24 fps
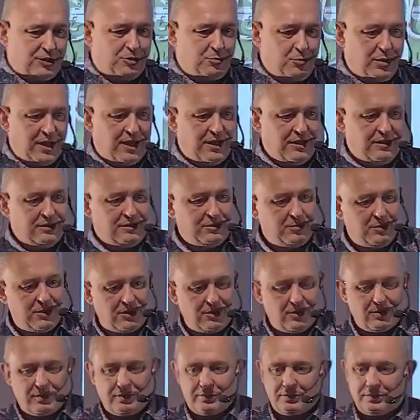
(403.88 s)
space,
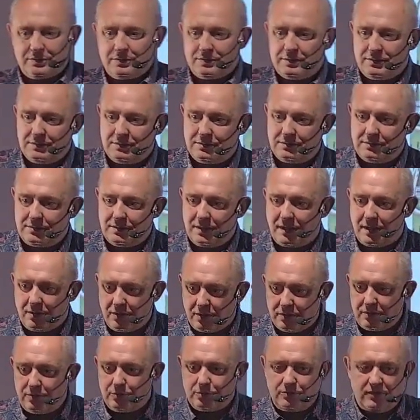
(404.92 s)
because there are
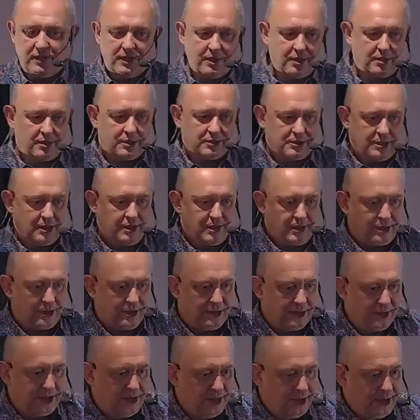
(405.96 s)
all those vehicles there.
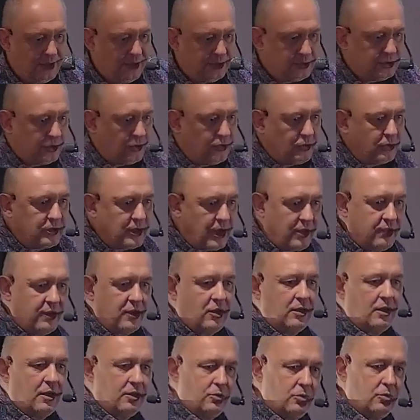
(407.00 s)
So what are we
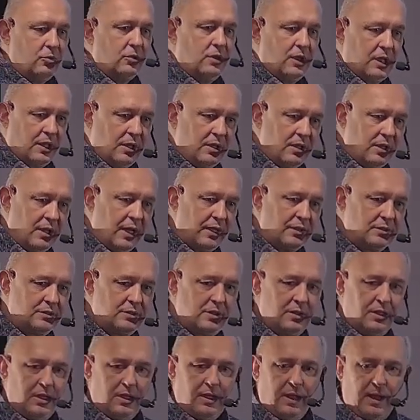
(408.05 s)
going to do in the next?
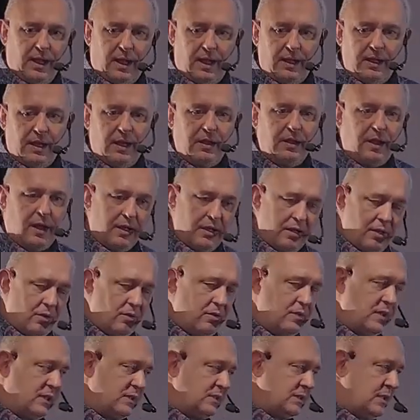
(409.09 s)
And I
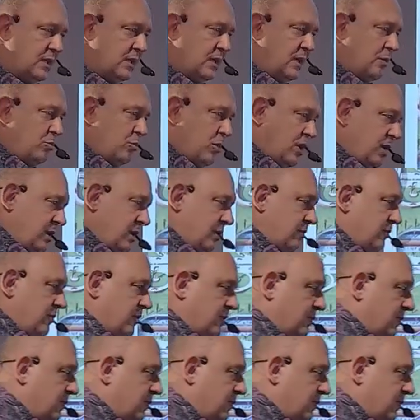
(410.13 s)
always say I believe we